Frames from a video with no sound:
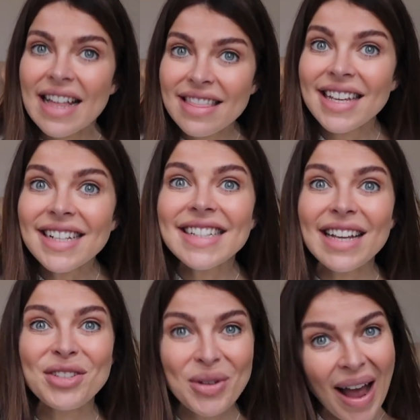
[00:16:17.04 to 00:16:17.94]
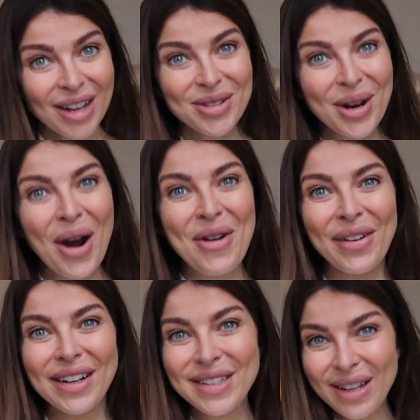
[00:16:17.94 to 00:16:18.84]
This gives you extra
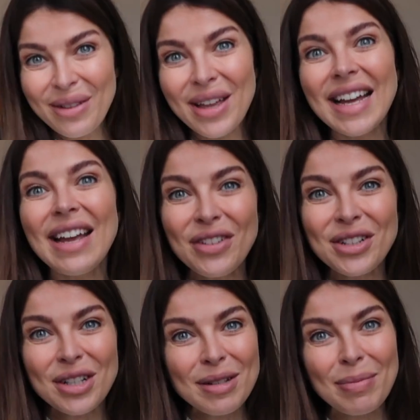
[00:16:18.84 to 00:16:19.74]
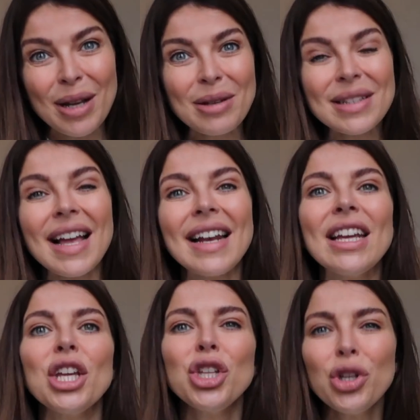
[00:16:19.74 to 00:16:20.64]
coverage so that if it does blow
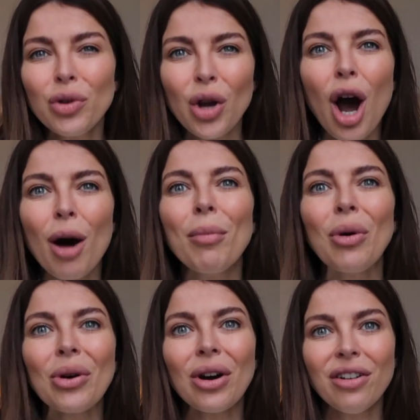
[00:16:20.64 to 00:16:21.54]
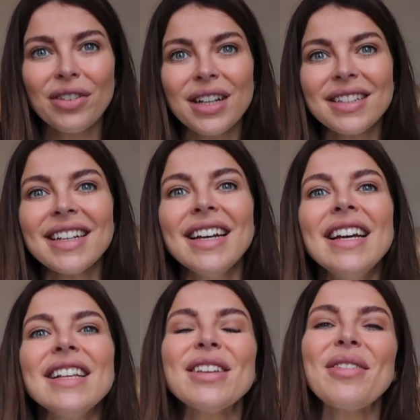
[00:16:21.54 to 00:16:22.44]
slightly, you are more covered.
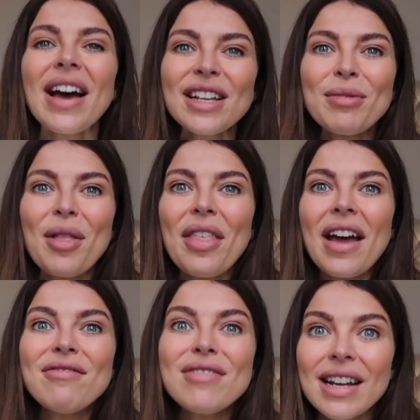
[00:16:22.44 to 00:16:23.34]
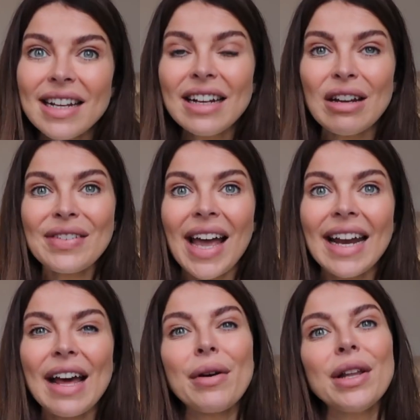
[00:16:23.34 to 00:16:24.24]
So that is one that I really love
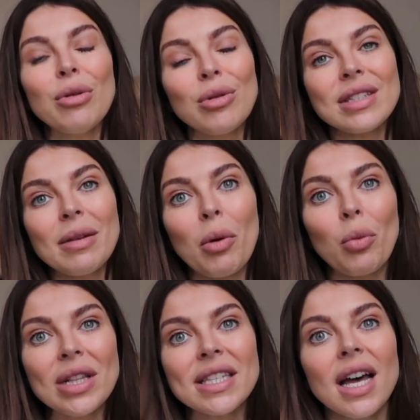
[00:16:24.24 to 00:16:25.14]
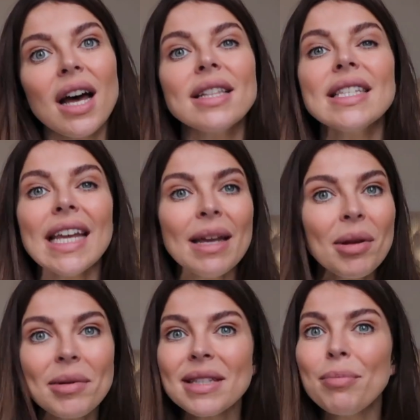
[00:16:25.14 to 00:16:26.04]
getting out in autumn and winter. Teaming
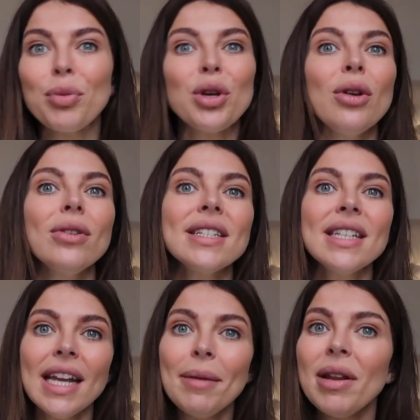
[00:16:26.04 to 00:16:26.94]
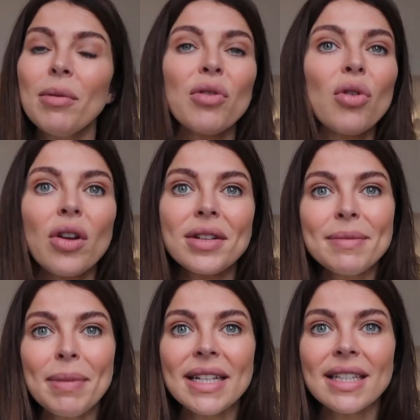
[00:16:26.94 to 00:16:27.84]
it with some boots, teaming it with all those
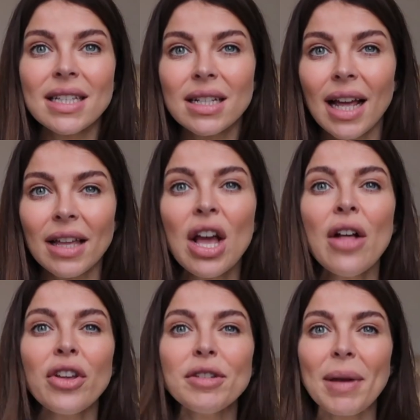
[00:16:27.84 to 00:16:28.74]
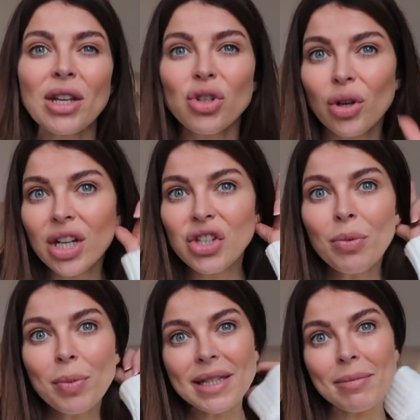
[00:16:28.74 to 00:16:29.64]
pieces, like those big chunky
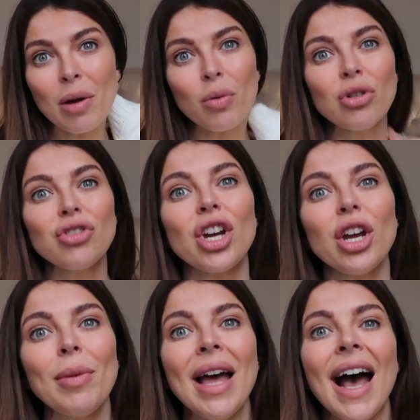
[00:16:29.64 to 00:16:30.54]
jumpers in my wardrobe,